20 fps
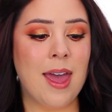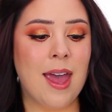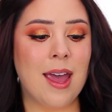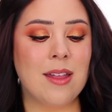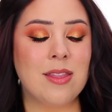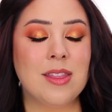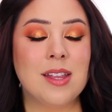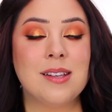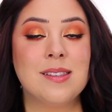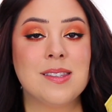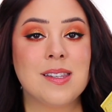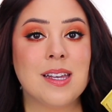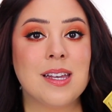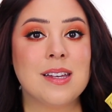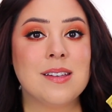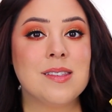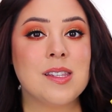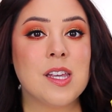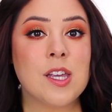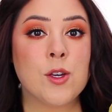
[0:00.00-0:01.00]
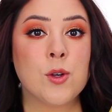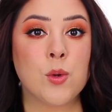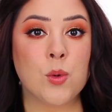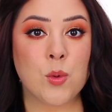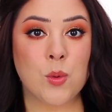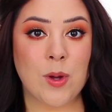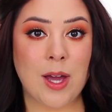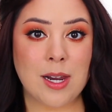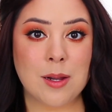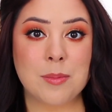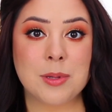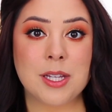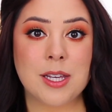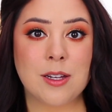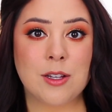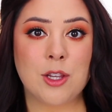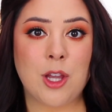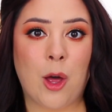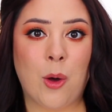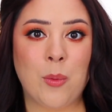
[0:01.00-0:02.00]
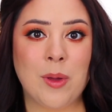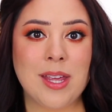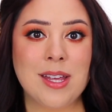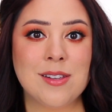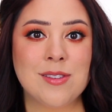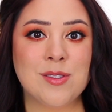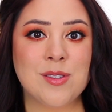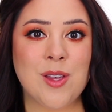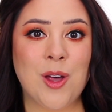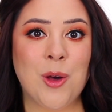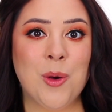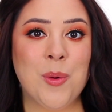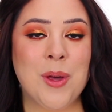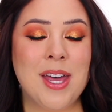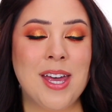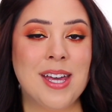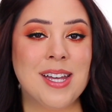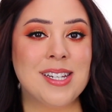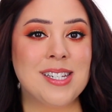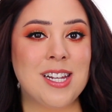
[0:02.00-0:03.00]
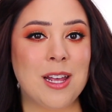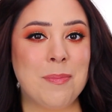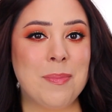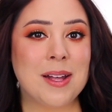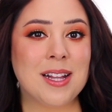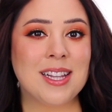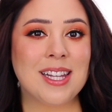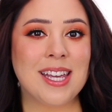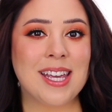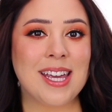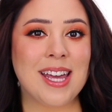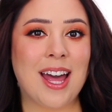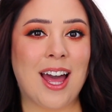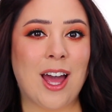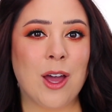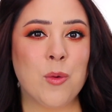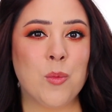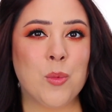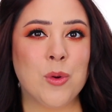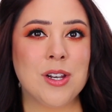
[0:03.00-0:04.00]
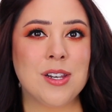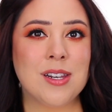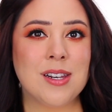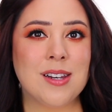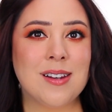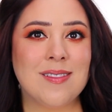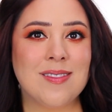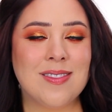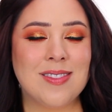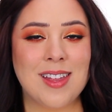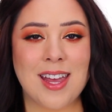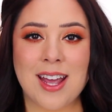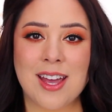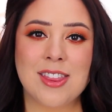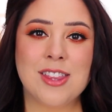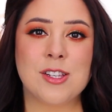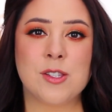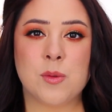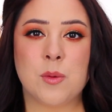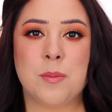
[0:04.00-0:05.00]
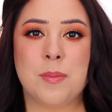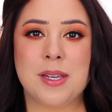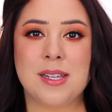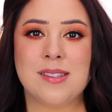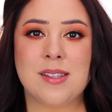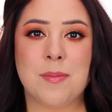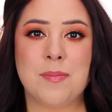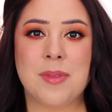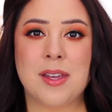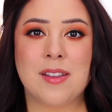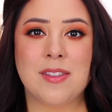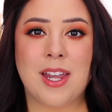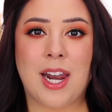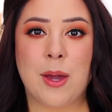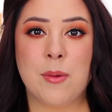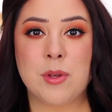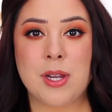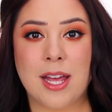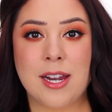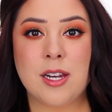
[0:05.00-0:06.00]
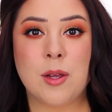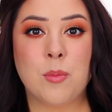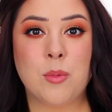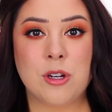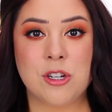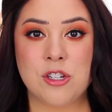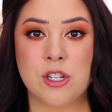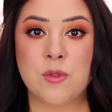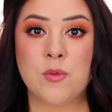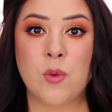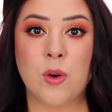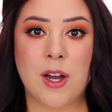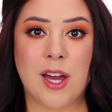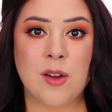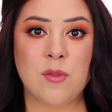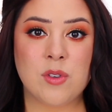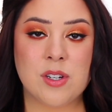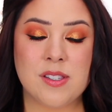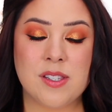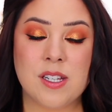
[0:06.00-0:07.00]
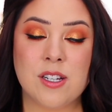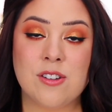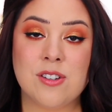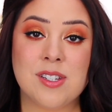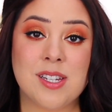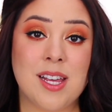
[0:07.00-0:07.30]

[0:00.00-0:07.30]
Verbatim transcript: And this is incredibly glowy, so typically, I wouldn't think this would be something that I would end up reaching for every single